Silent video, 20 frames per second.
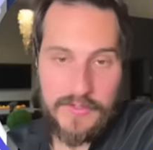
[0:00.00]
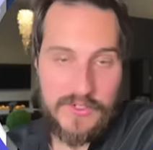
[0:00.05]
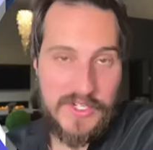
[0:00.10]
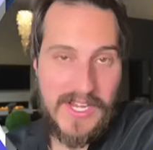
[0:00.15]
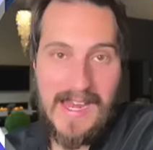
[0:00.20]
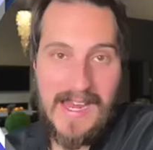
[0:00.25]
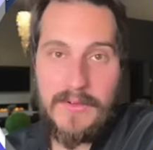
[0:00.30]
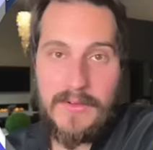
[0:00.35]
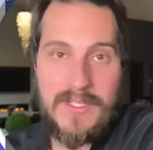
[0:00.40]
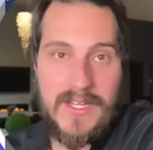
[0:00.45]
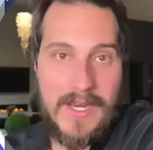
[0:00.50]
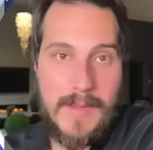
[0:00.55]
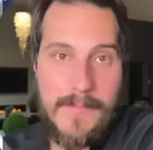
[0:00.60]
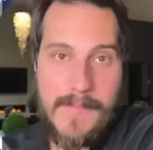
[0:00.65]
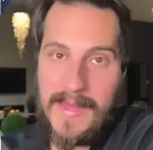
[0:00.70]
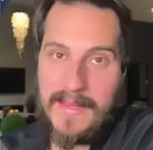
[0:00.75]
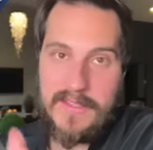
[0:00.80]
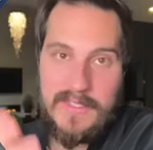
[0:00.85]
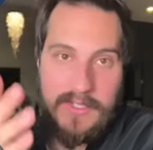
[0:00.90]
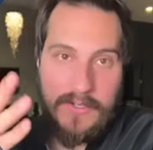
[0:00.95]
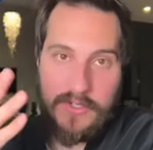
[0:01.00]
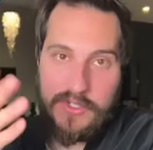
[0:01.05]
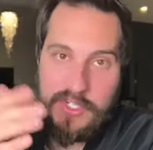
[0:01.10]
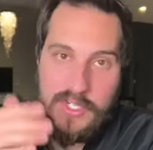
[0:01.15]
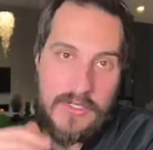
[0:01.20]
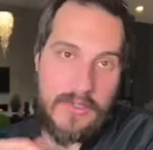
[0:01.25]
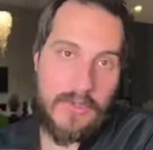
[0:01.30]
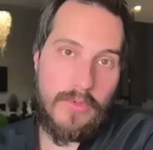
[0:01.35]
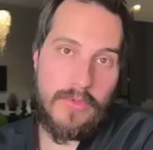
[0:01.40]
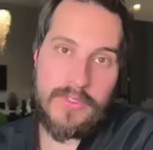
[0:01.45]
and shout out to any Palantir
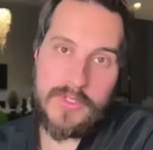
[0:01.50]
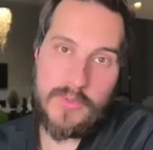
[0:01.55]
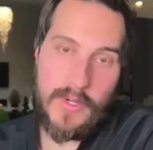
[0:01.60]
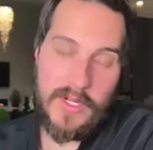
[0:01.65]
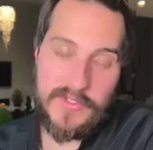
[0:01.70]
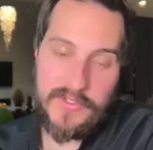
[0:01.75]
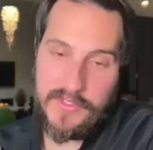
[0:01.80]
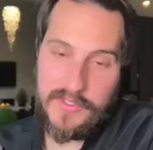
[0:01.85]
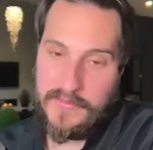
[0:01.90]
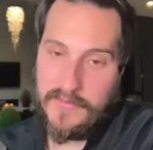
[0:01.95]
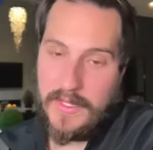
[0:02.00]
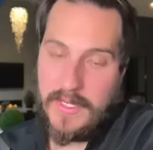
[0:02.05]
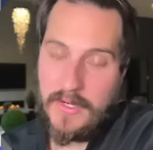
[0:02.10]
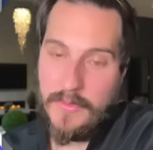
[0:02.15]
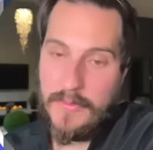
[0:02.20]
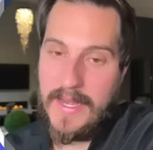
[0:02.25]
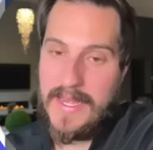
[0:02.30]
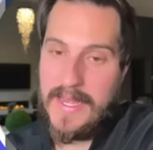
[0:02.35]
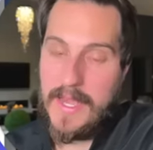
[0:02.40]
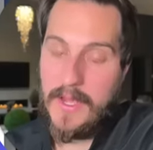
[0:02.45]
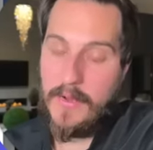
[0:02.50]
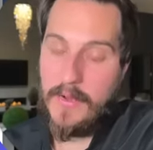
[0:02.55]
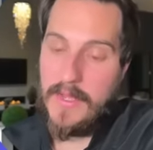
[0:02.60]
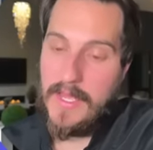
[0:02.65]
shareholders watching this video right now.